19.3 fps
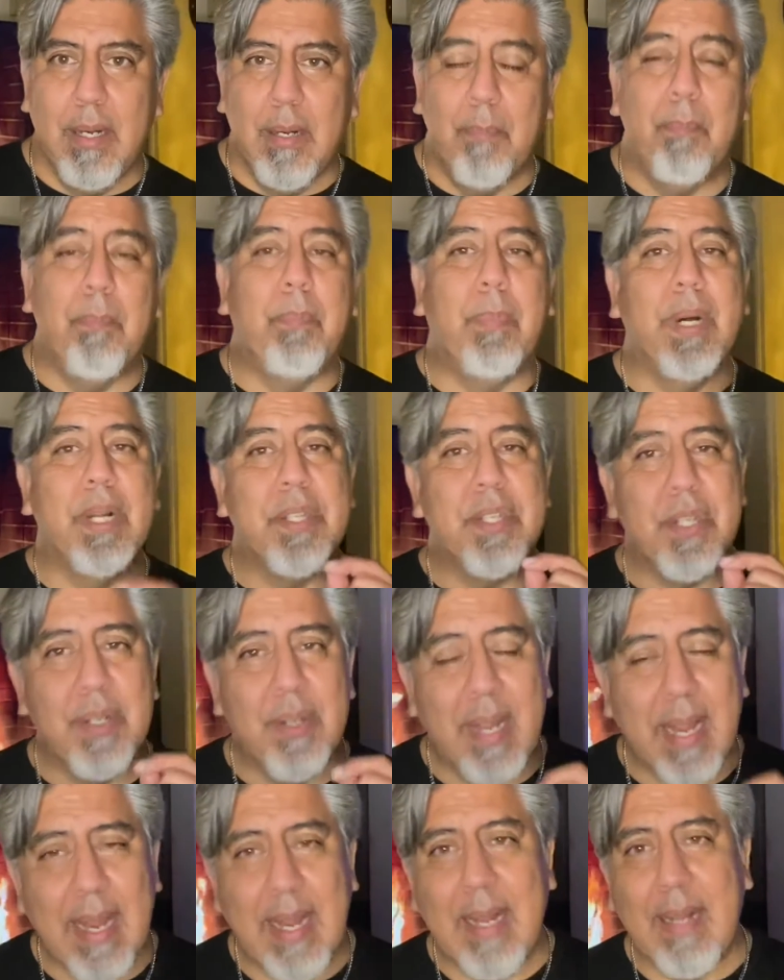But you
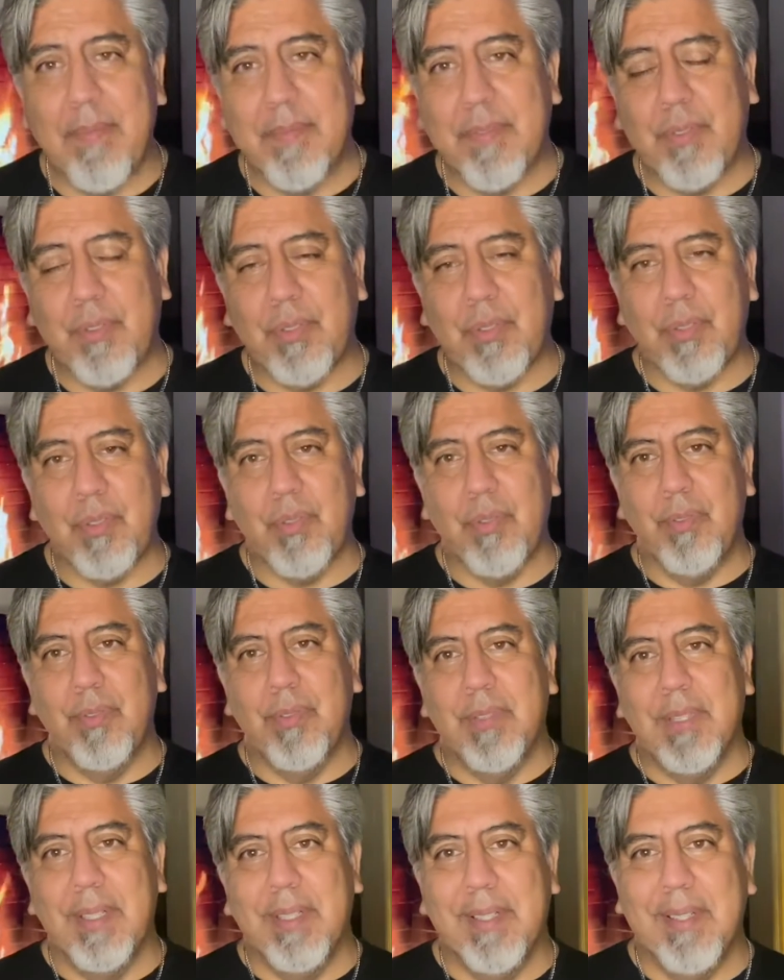have to
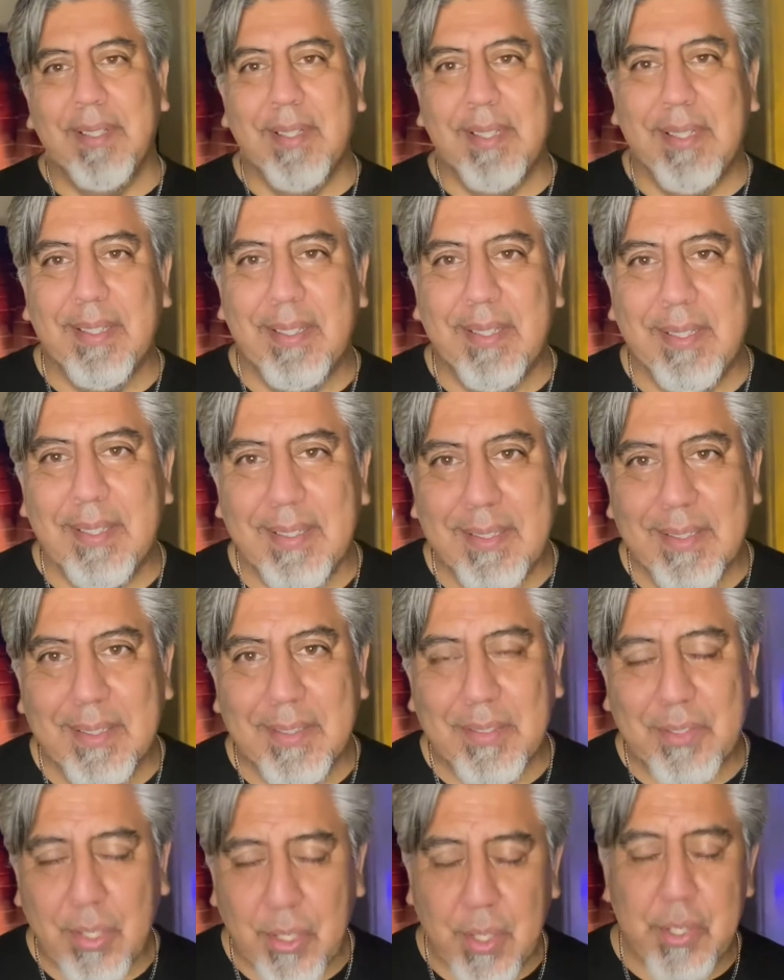
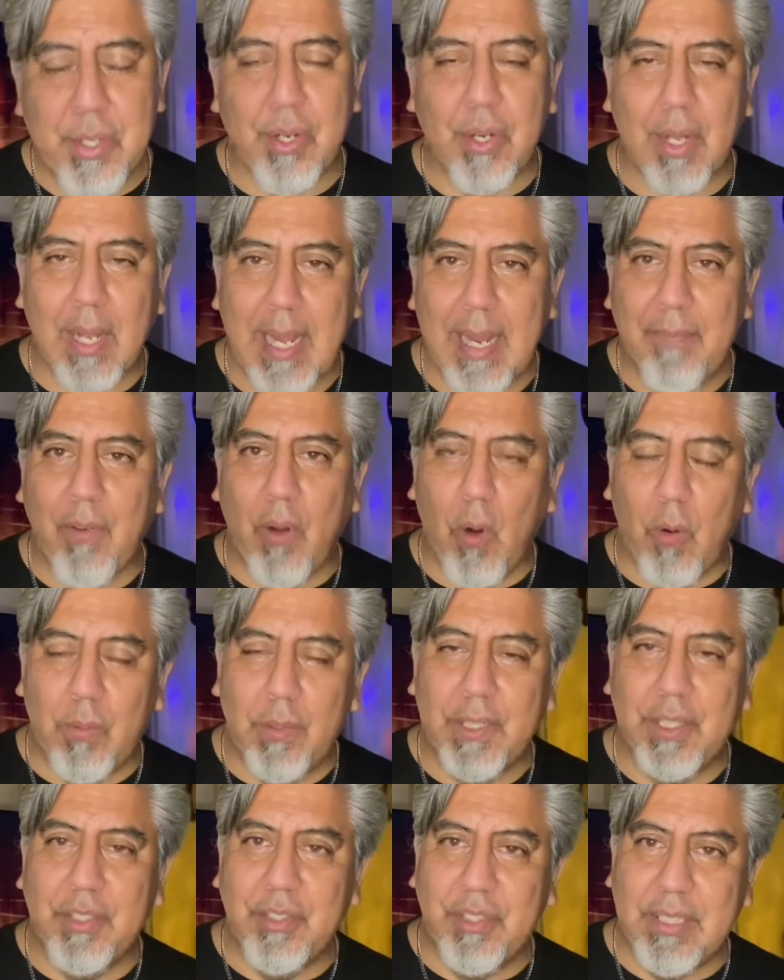turn your life over
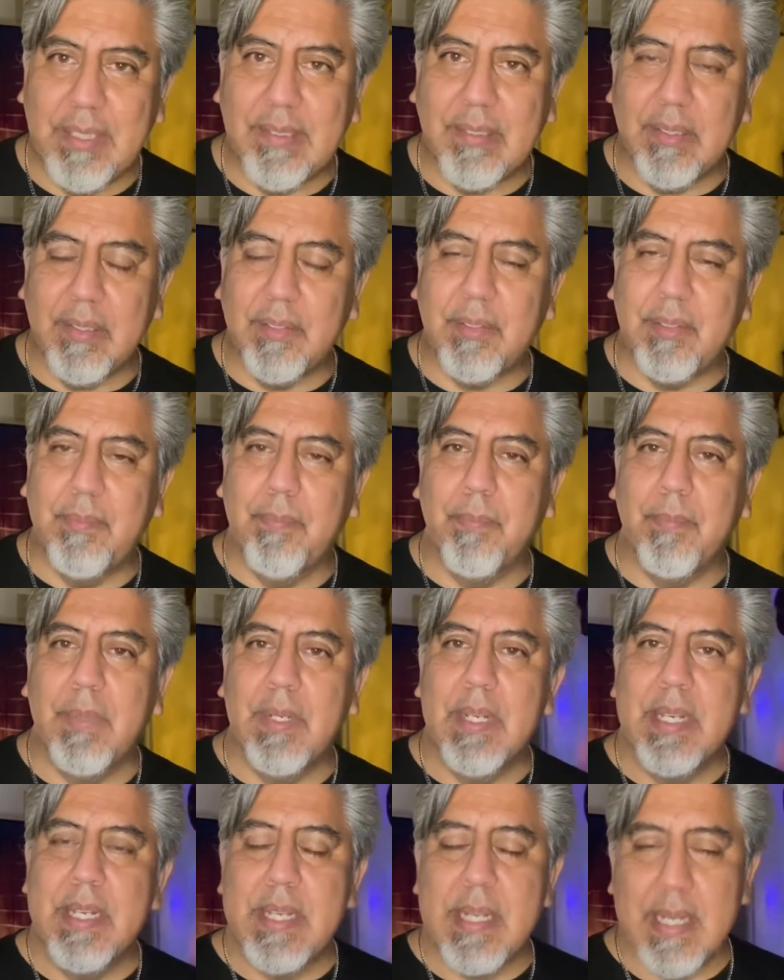to Jesus
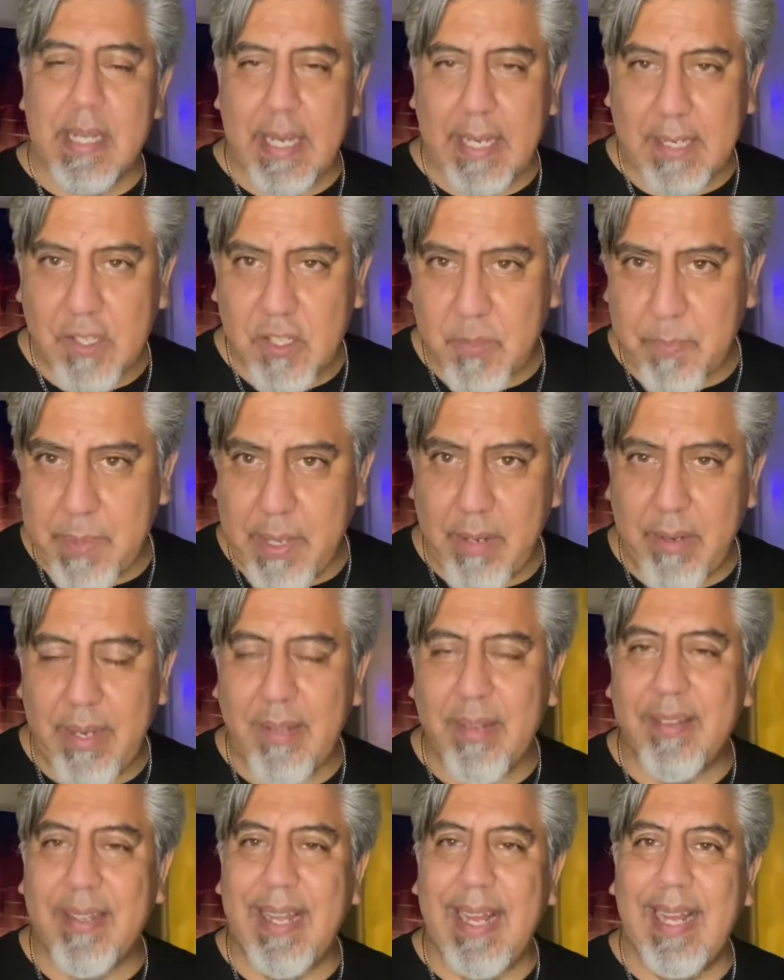to
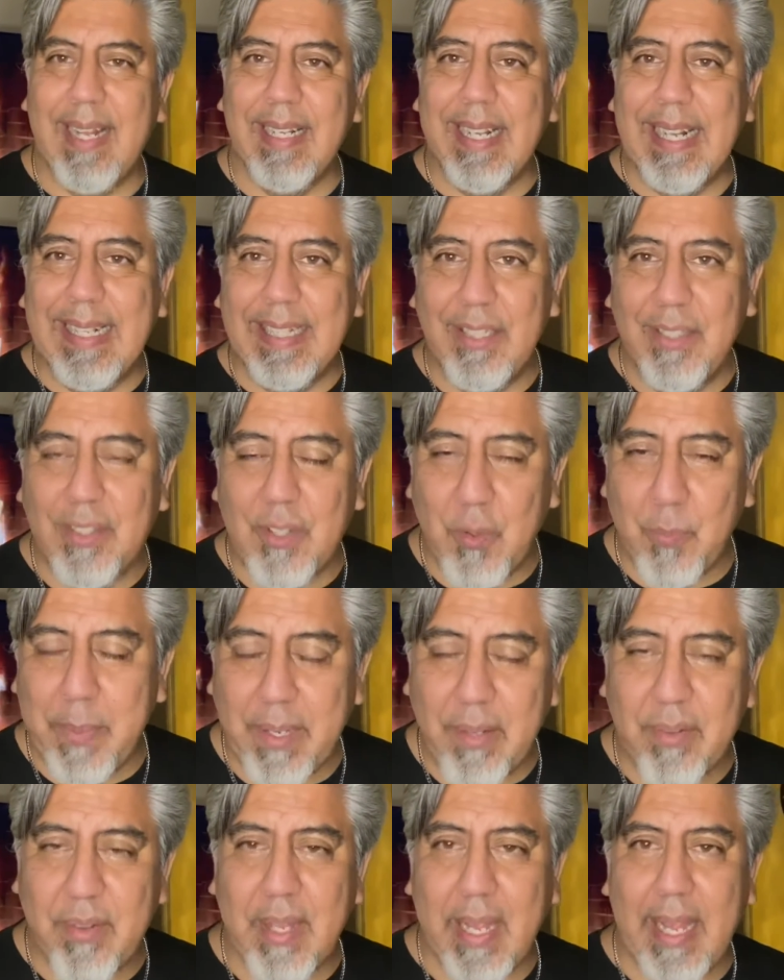experience that and to be
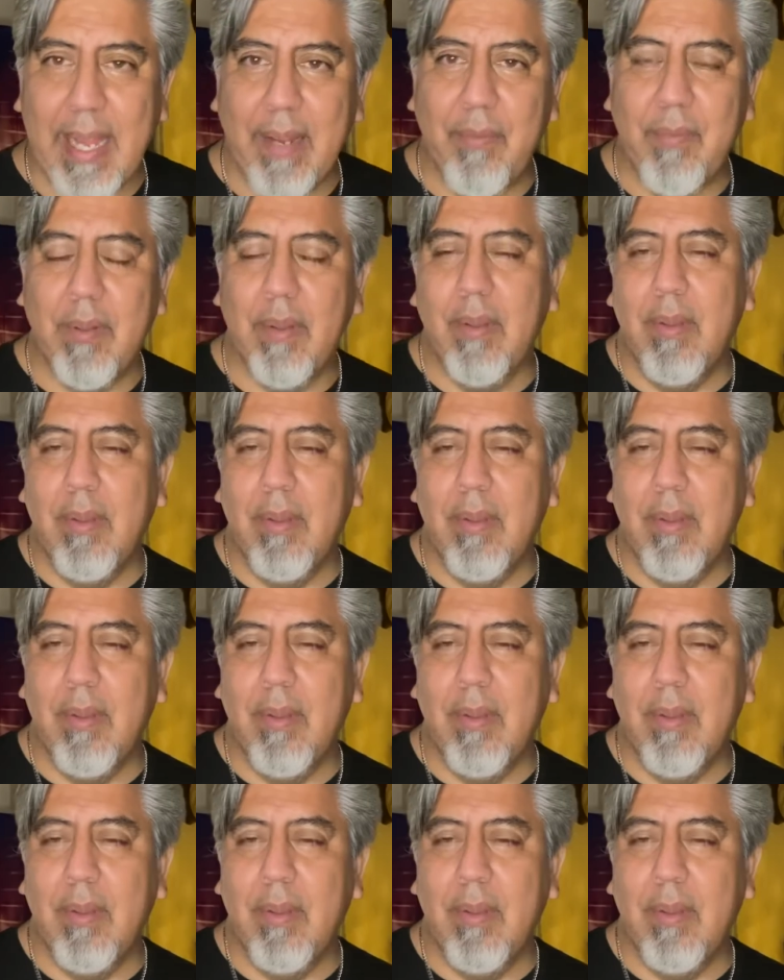saved.